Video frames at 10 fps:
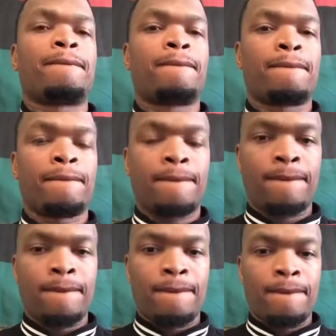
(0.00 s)
our
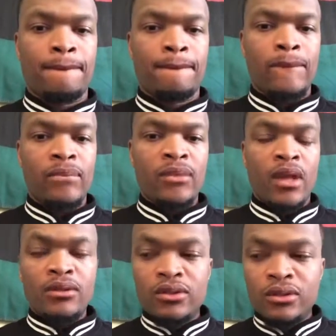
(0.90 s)
community,
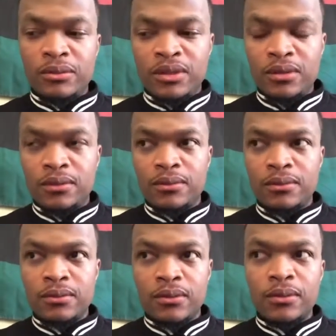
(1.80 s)
our village.
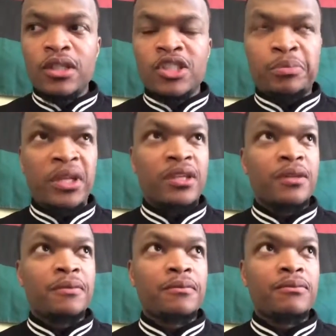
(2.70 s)
No
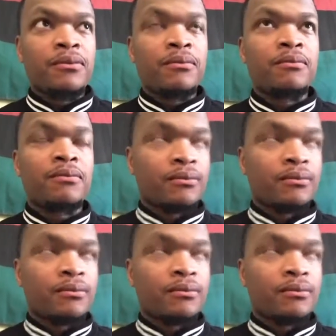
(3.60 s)
one else.